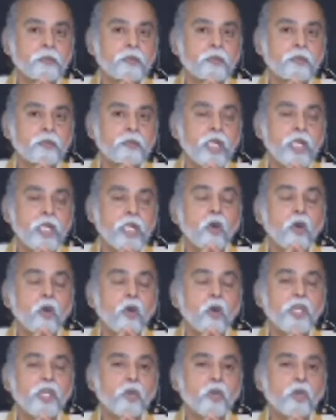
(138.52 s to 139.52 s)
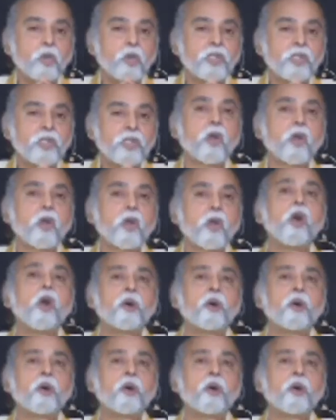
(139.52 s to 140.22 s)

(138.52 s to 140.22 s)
The only solution for all our